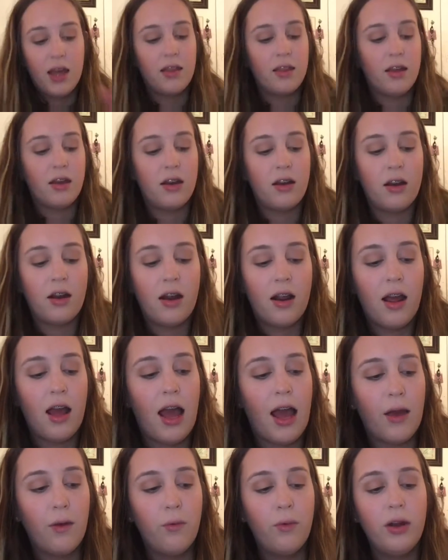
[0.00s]
And then
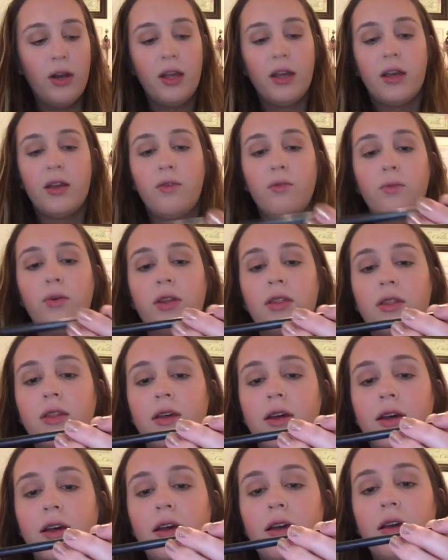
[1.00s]
I went in with
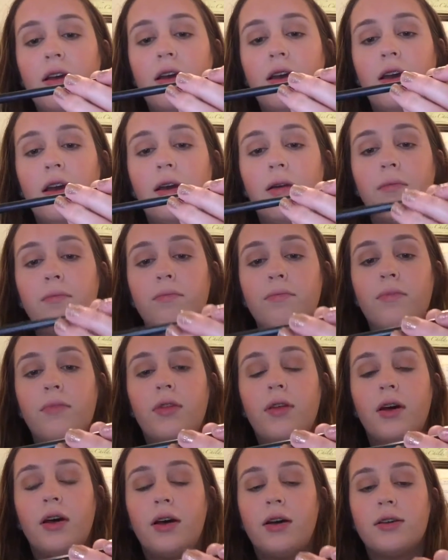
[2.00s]

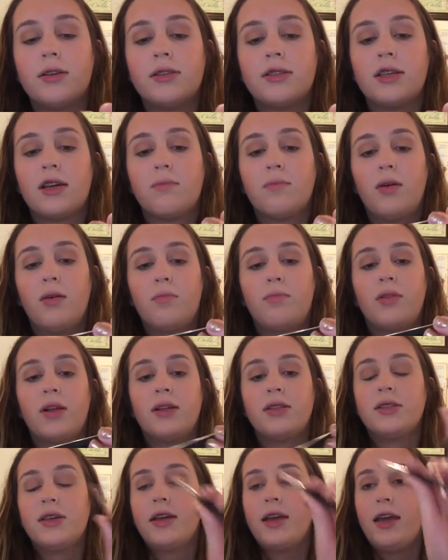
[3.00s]
the Sigma
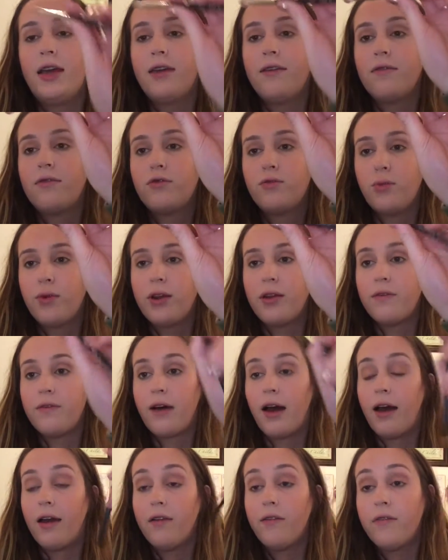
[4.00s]
Blending
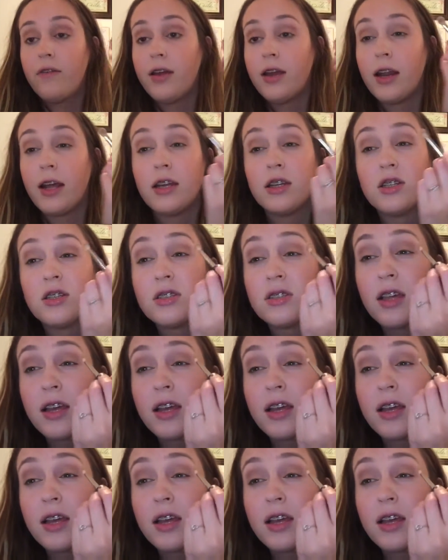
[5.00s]
E25, and I just